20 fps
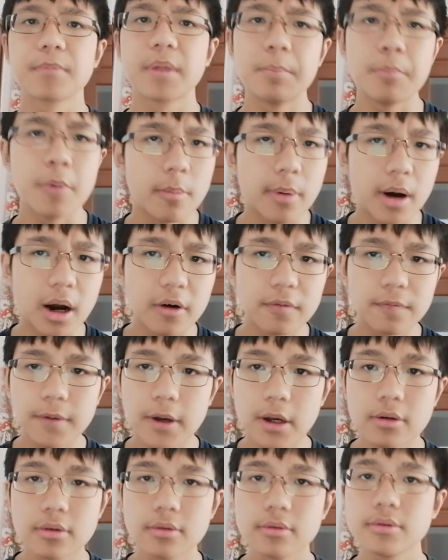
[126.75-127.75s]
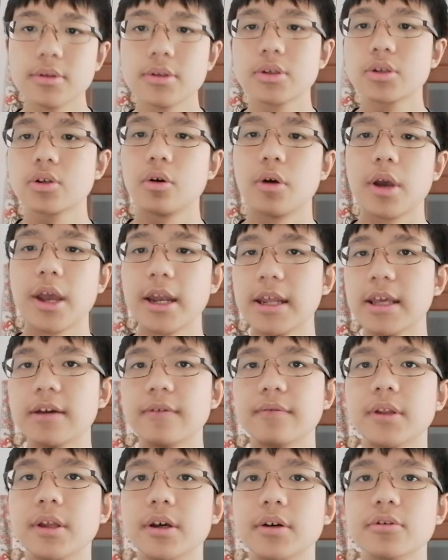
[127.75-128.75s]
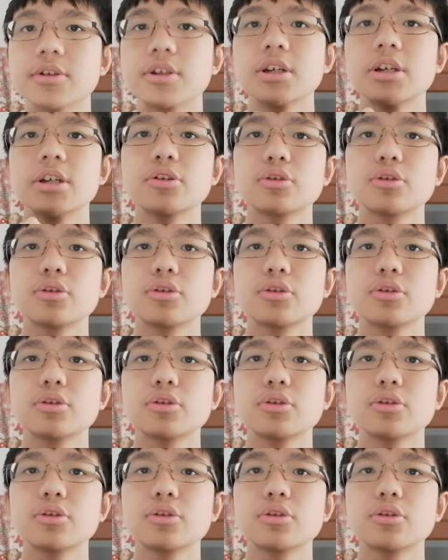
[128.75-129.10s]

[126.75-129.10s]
mobile phones, or any of those